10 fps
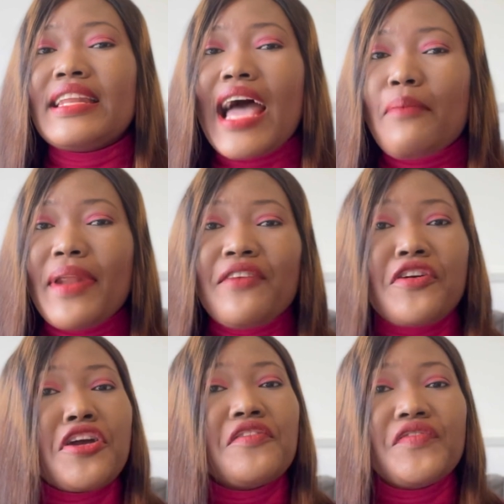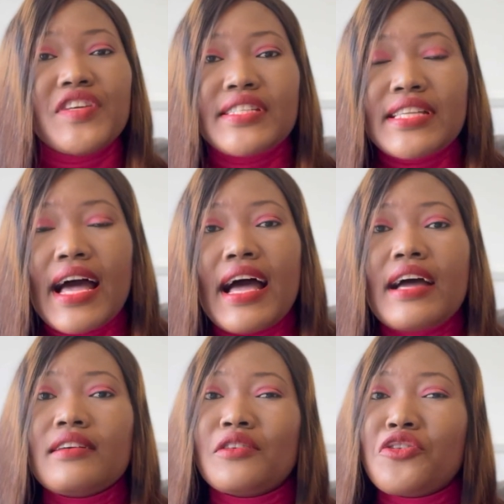apply for your
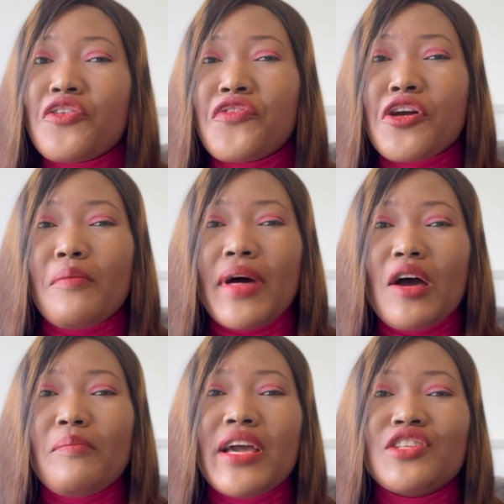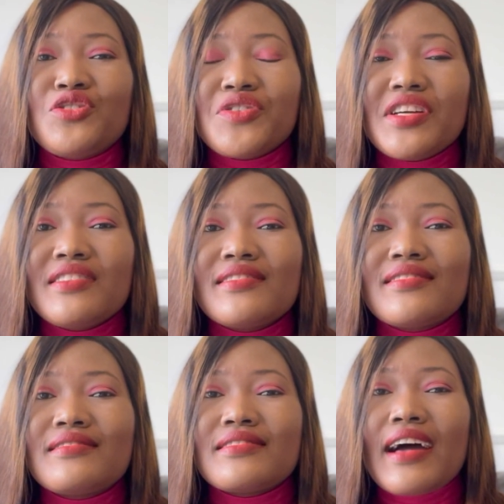visa, go for your
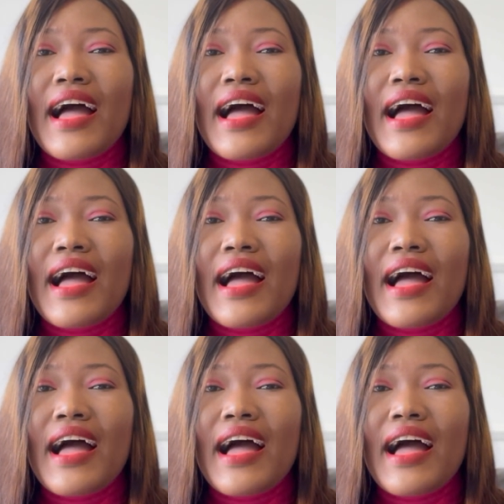biometrics,